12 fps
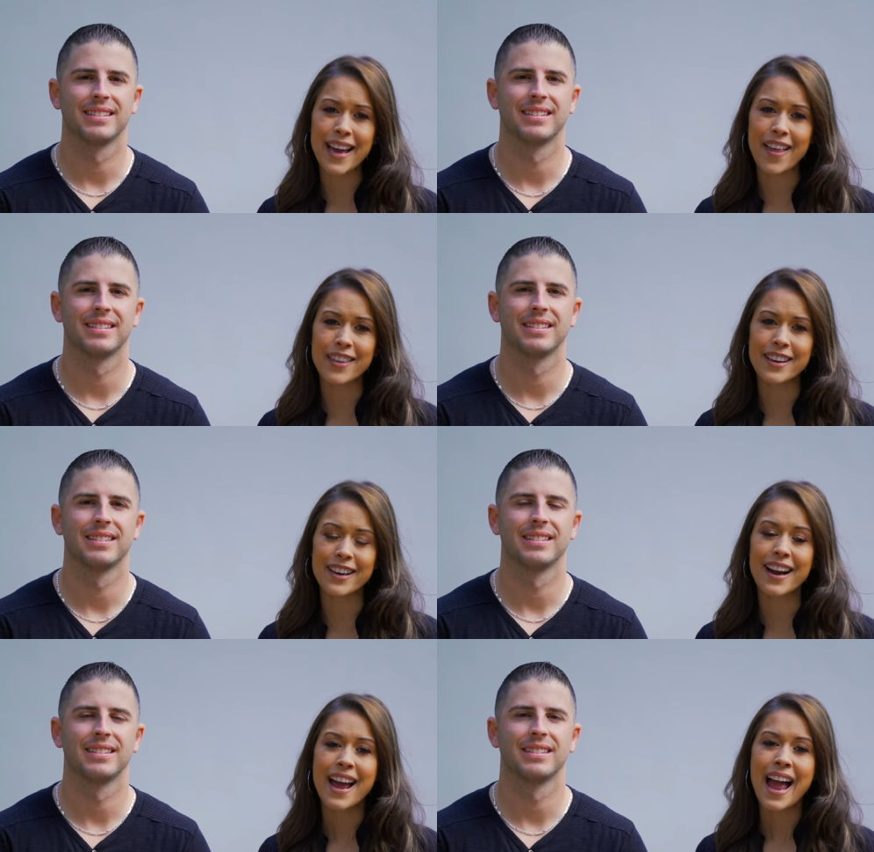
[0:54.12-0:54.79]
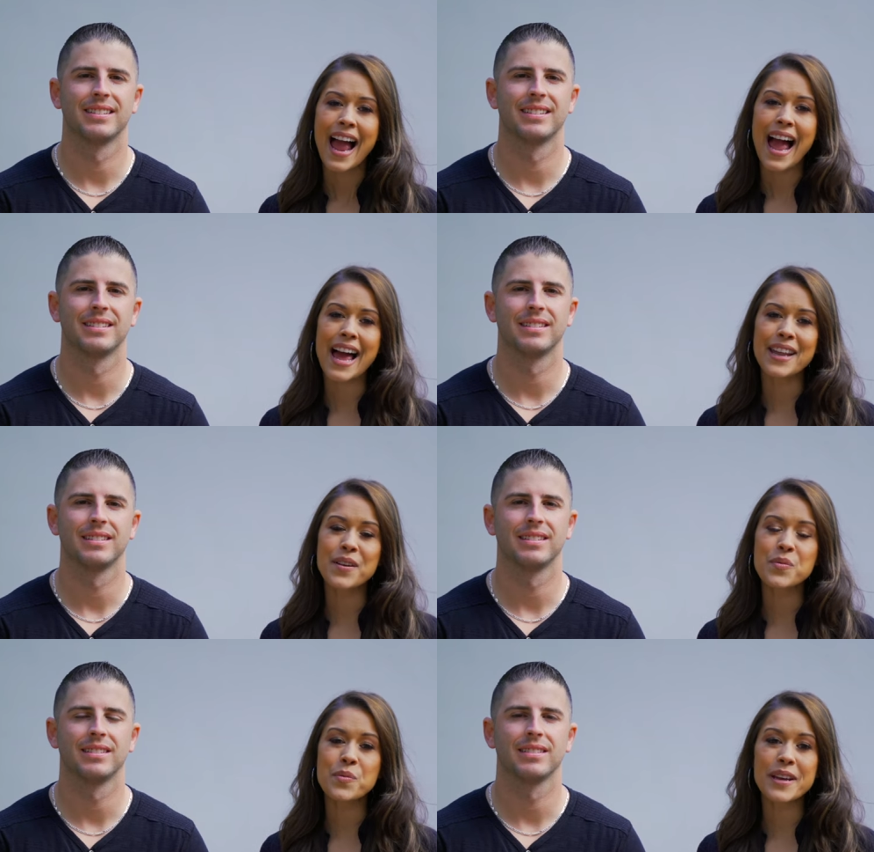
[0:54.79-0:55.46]
Speaker 1: together
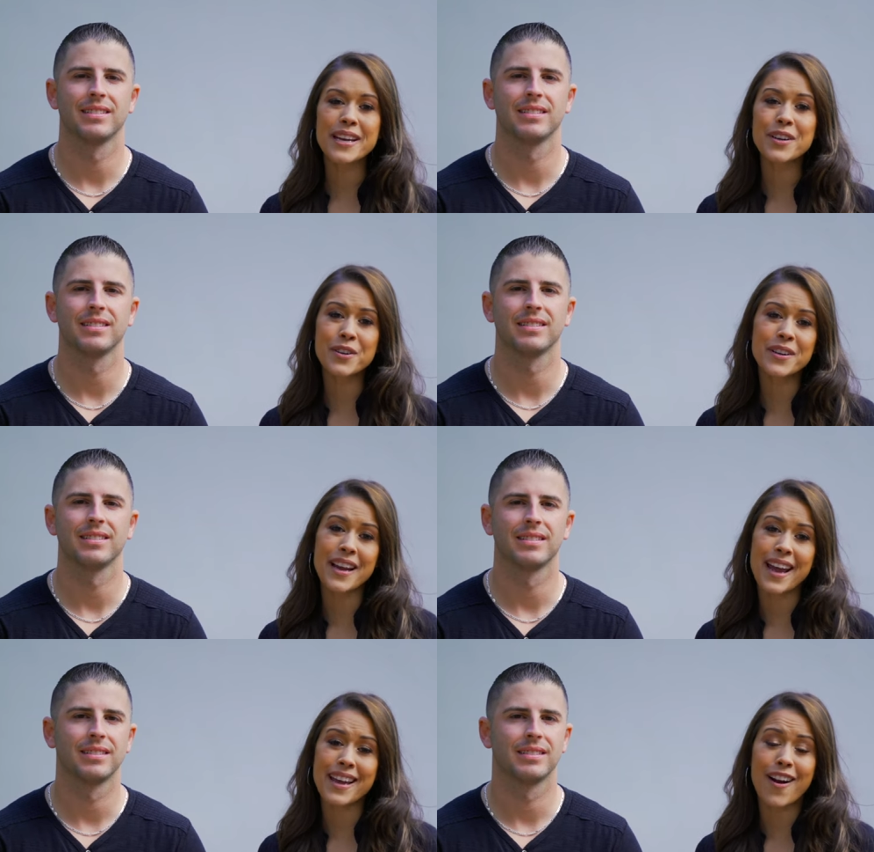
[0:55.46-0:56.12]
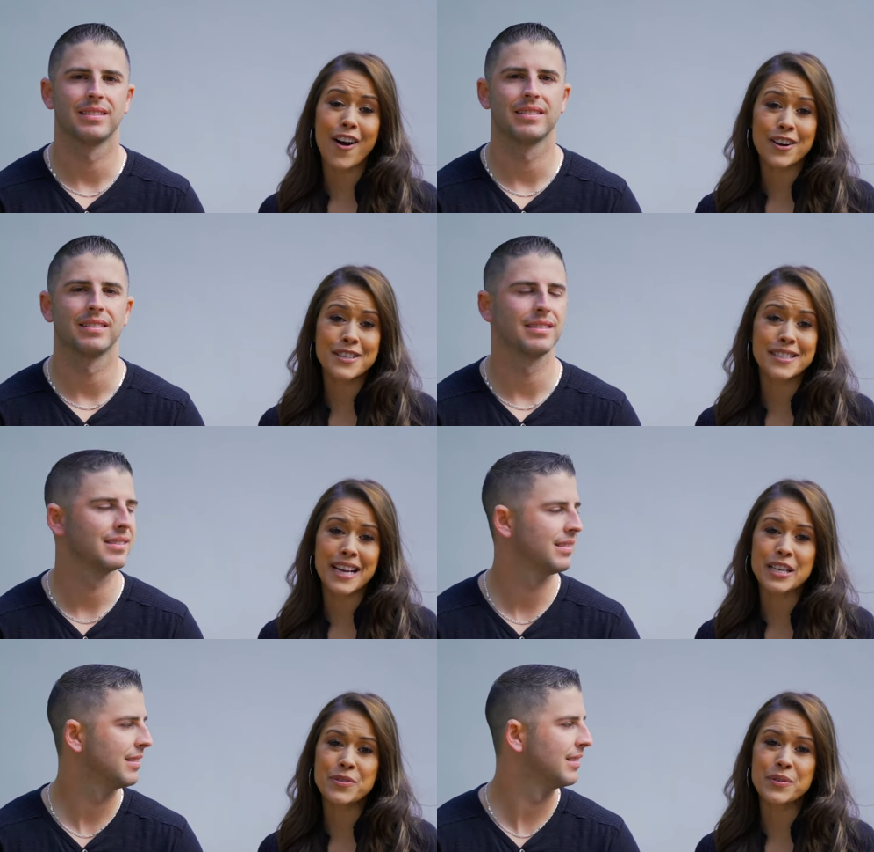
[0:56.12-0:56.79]
and we create our
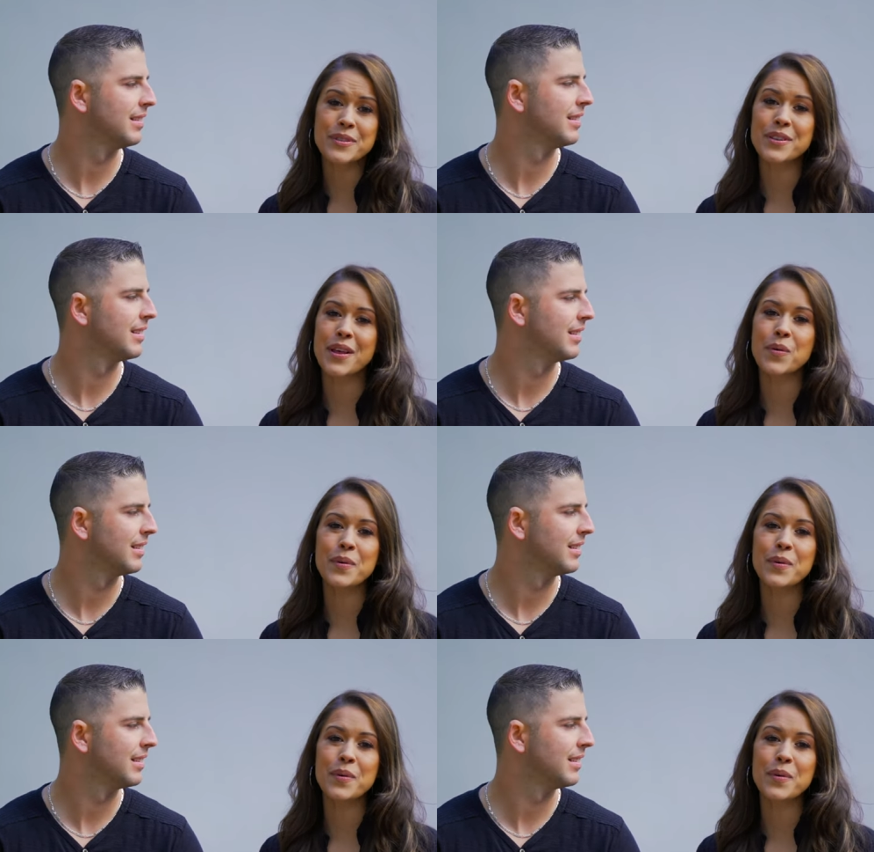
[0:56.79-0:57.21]
schedule so